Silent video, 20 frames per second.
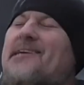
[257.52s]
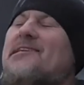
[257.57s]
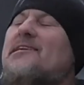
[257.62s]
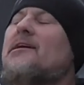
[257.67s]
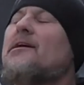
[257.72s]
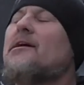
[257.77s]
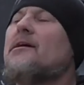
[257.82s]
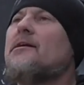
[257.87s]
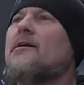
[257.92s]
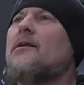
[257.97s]
It's
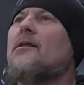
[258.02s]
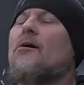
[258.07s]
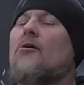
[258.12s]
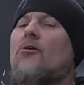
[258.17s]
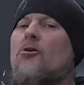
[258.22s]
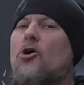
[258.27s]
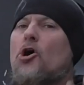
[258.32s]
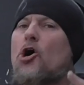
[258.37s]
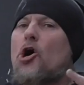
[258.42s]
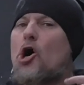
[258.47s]
going to
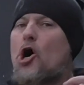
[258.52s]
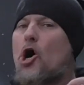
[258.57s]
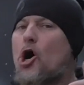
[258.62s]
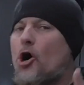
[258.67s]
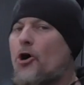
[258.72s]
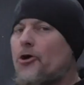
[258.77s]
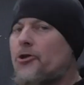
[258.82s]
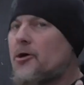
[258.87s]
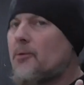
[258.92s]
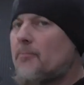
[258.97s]
look
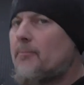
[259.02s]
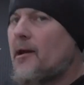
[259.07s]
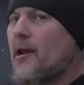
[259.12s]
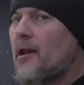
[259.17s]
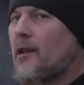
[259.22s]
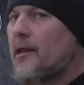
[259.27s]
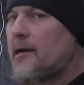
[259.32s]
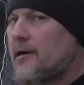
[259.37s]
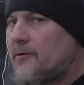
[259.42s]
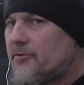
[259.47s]

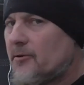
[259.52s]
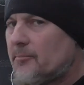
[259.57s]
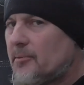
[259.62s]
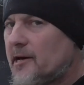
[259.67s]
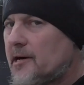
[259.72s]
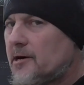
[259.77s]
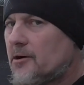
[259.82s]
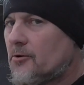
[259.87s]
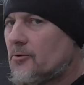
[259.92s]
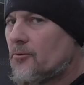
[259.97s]
unbelievably
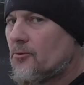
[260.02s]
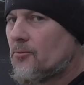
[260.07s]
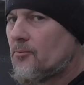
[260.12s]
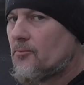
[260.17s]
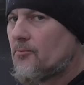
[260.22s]
cool.